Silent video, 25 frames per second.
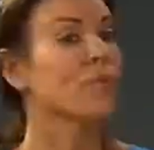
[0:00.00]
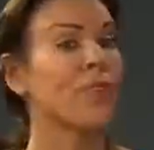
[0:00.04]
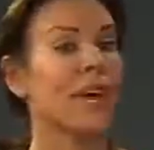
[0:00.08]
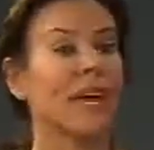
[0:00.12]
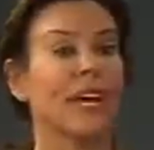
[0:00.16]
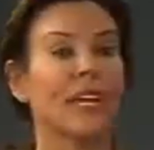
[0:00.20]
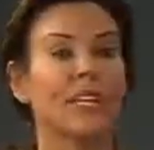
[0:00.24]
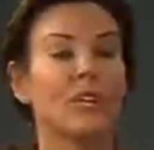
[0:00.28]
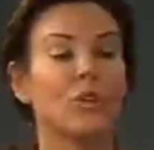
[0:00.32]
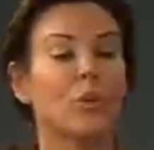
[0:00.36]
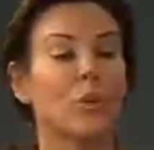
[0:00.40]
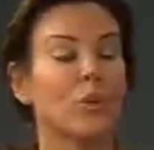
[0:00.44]
They
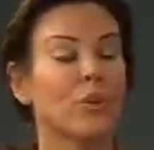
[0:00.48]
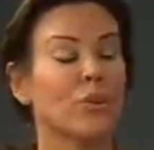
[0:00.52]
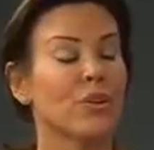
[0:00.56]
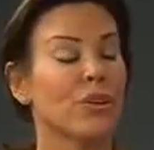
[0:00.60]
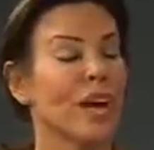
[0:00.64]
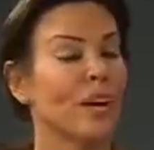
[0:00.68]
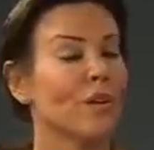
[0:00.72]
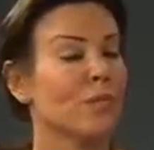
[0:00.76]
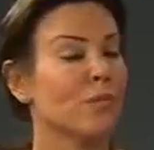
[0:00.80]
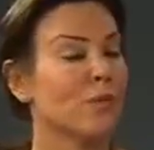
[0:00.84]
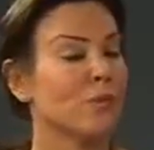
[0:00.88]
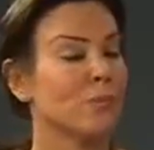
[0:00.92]
can order
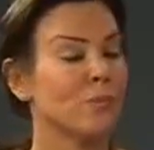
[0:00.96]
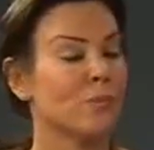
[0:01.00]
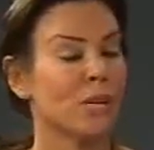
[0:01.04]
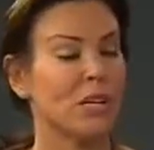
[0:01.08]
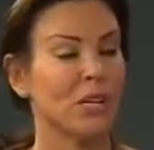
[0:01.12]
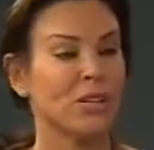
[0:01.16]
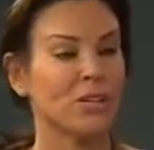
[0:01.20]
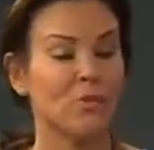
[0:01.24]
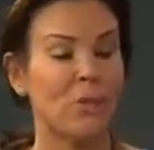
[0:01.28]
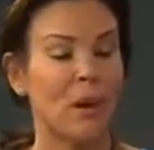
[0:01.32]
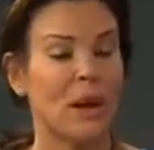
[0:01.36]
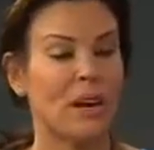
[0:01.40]
that from
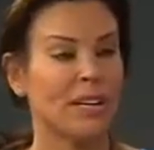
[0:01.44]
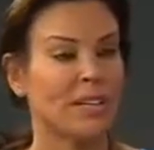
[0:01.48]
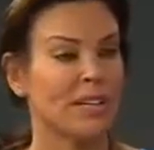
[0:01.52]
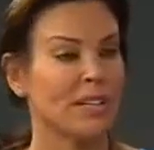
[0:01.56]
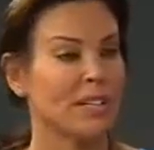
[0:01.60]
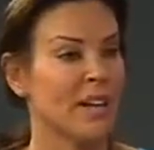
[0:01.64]
beachbody.com.